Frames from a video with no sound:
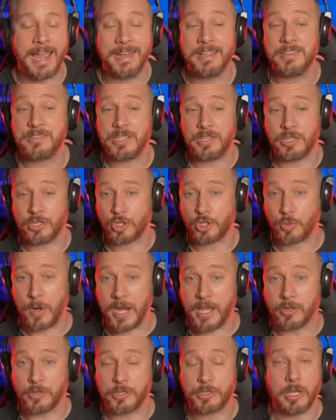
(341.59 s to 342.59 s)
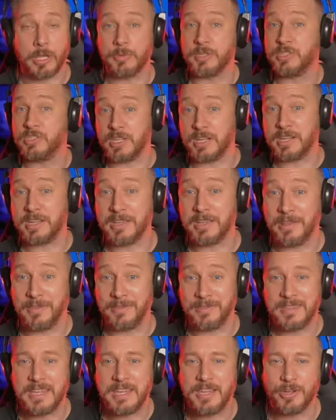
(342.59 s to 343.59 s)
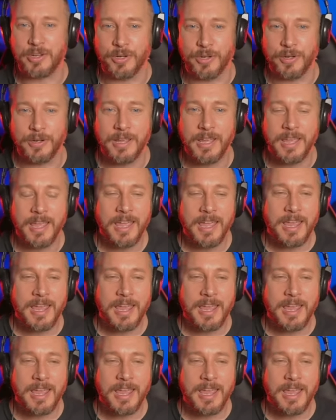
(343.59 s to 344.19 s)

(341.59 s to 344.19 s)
I didn't see the trailer till I was sitting in a theater